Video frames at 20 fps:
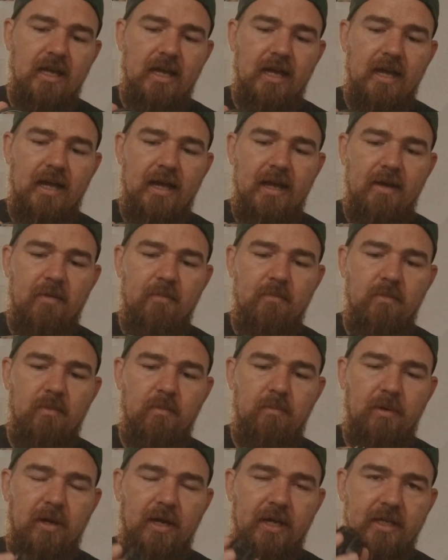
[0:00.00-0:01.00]

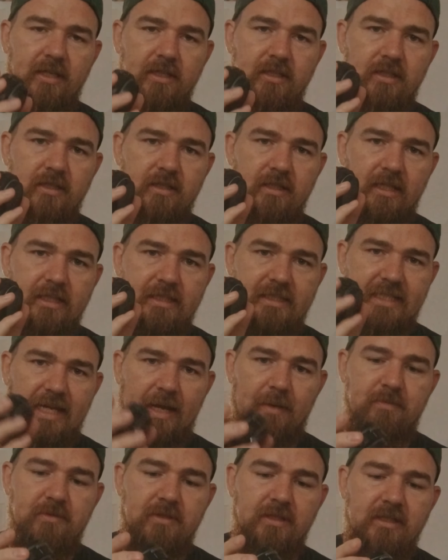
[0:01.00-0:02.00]
by
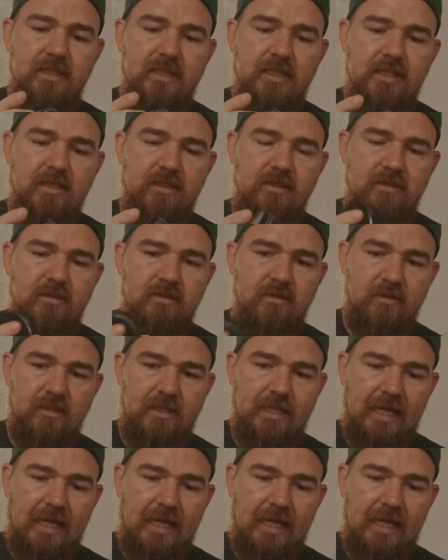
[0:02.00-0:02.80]
adapting these